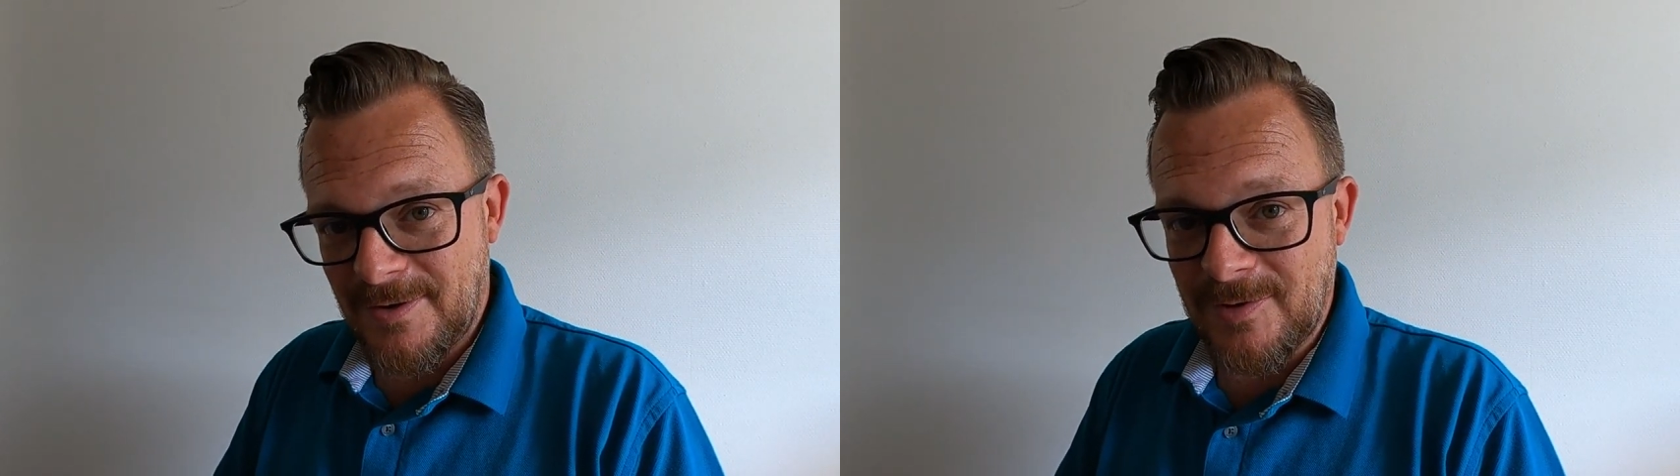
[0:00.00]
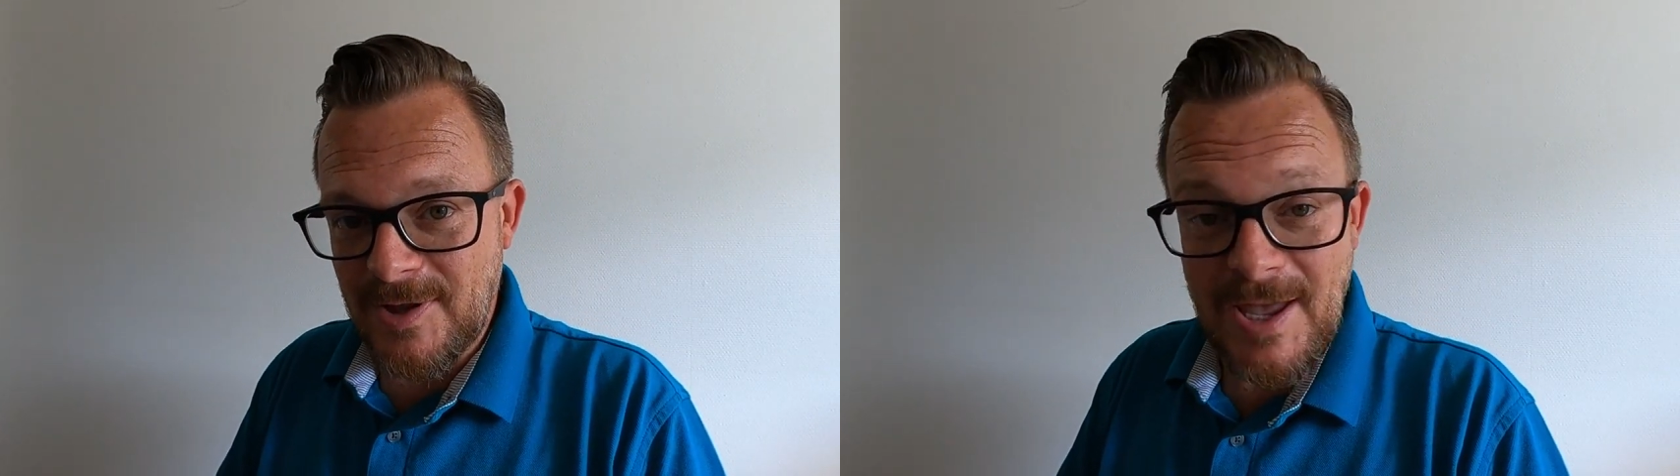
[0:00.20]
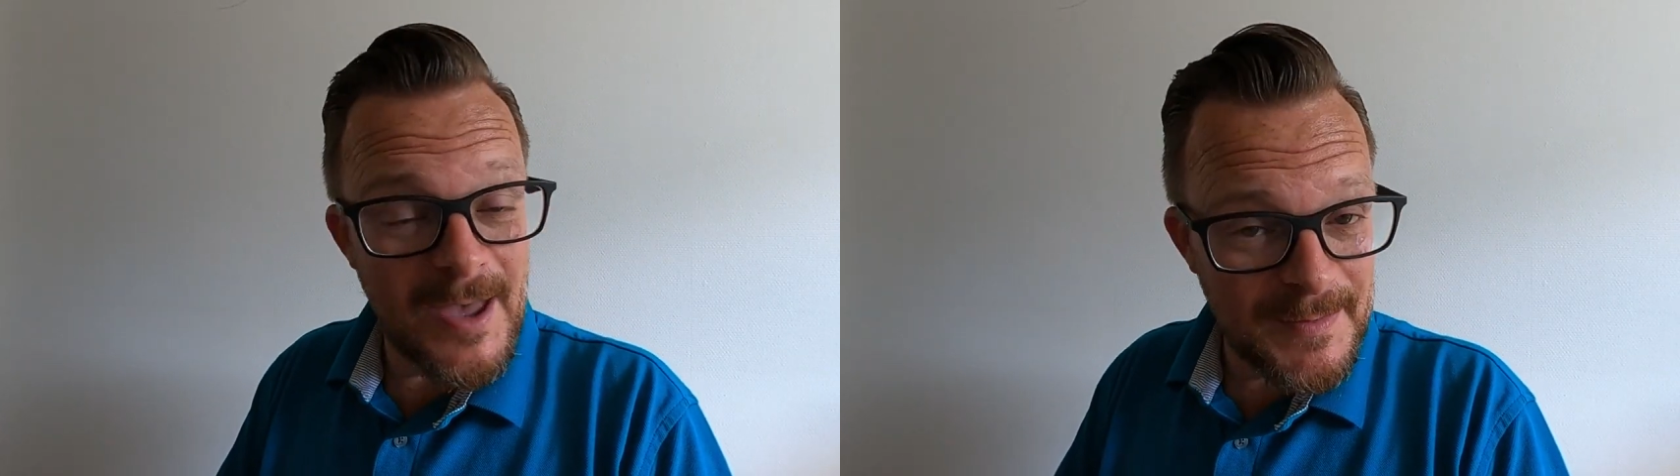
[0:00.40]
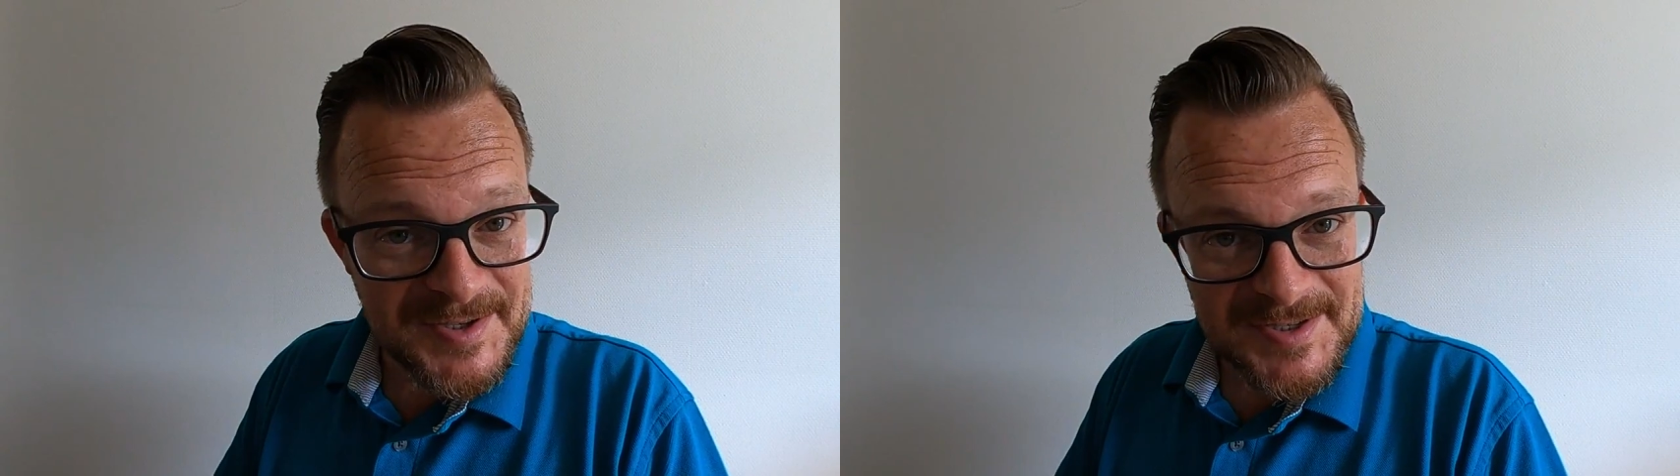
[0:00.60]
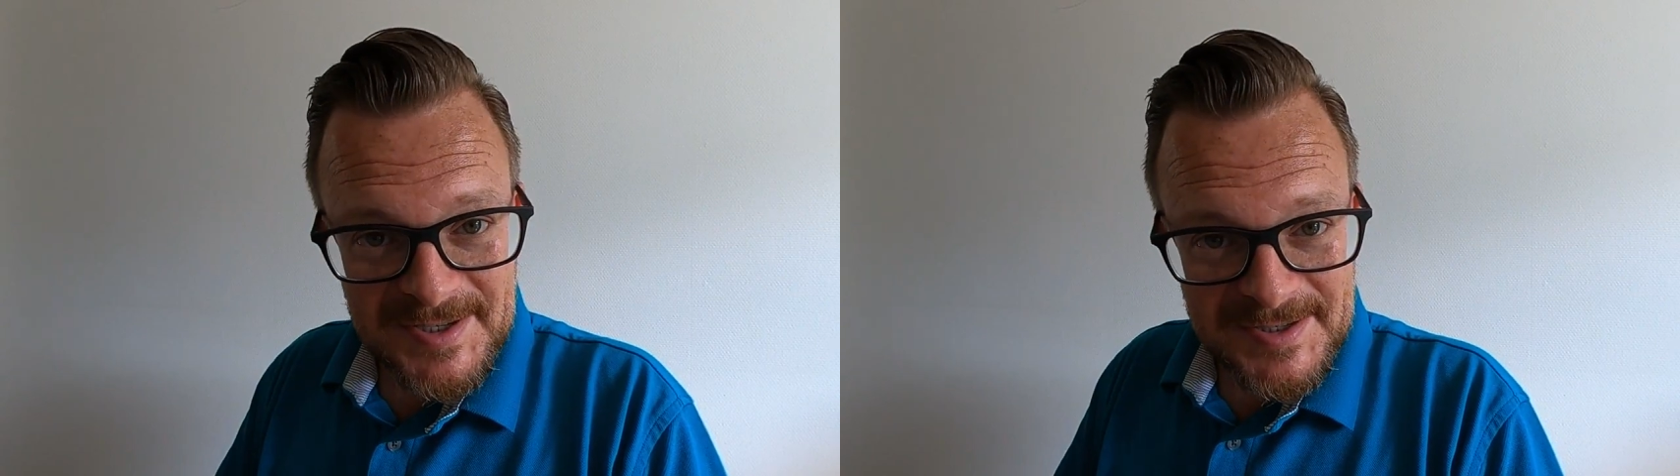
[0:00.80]
on the
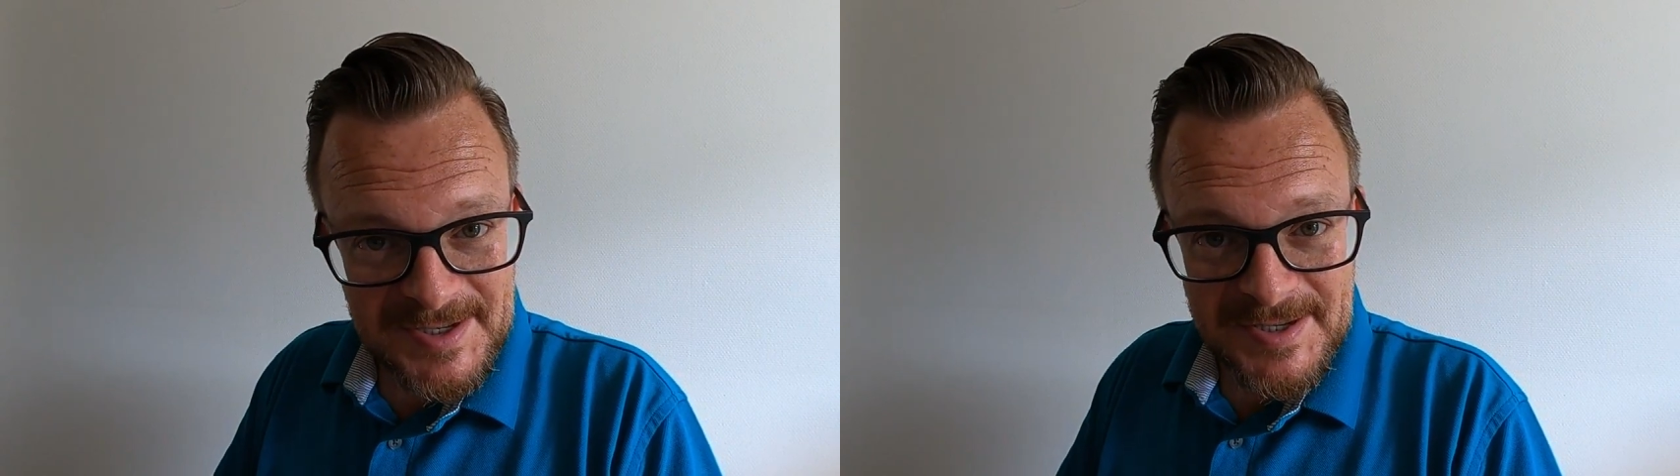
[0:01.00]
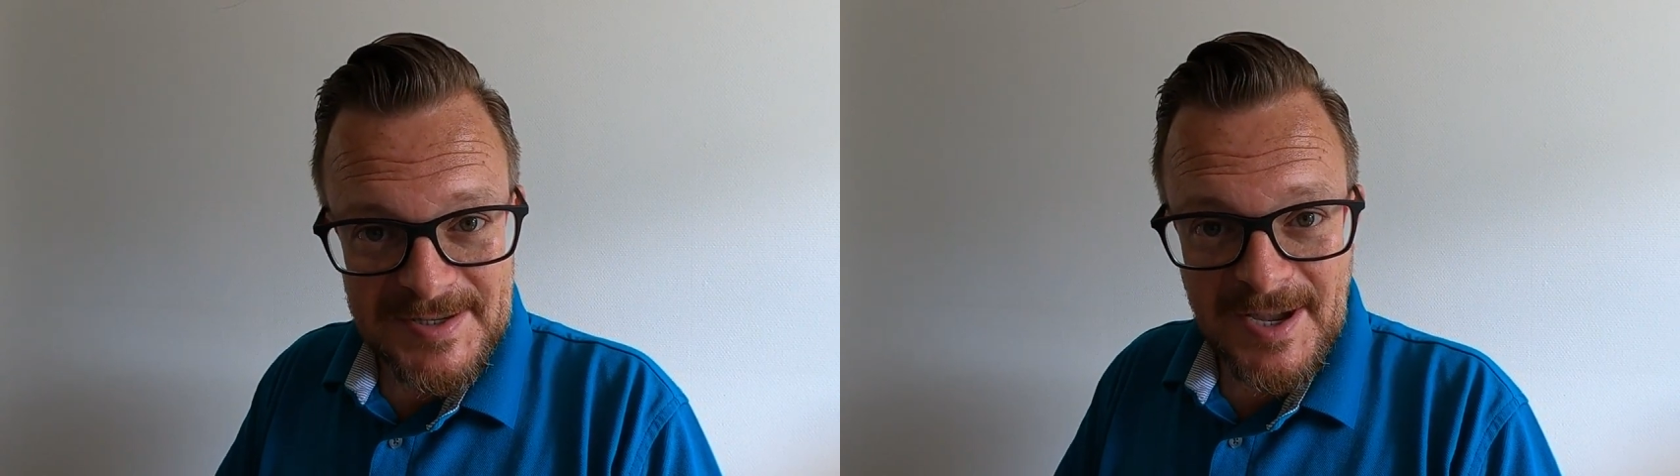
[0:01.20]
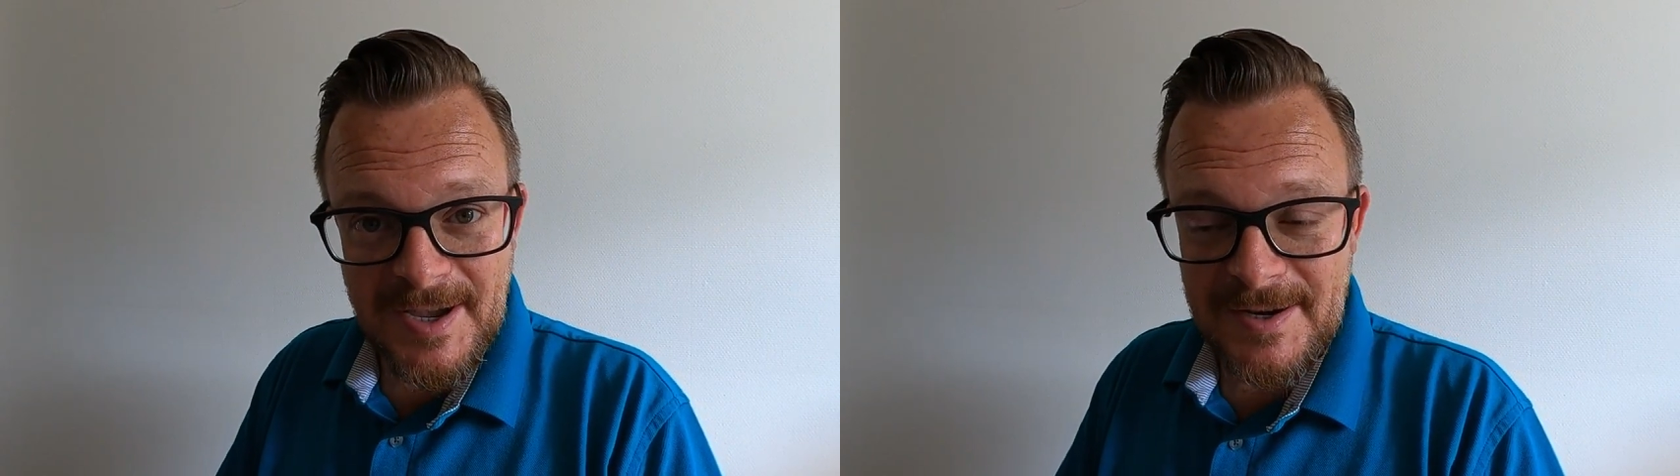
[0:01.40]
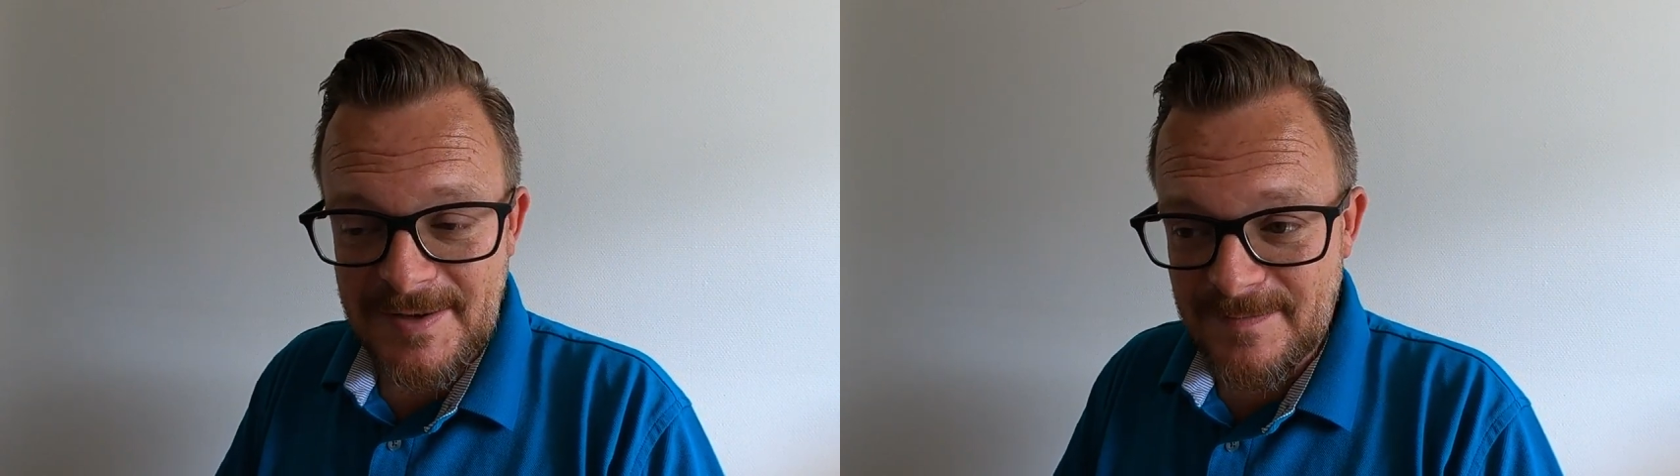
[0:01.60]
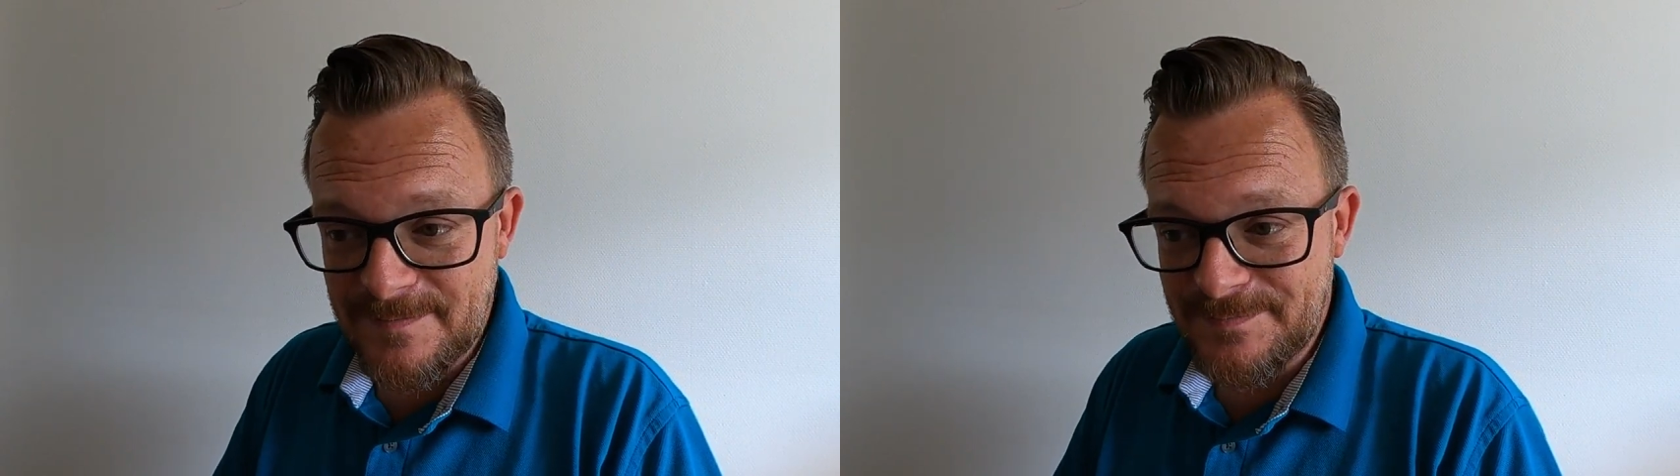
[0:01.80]
MSC Seaside.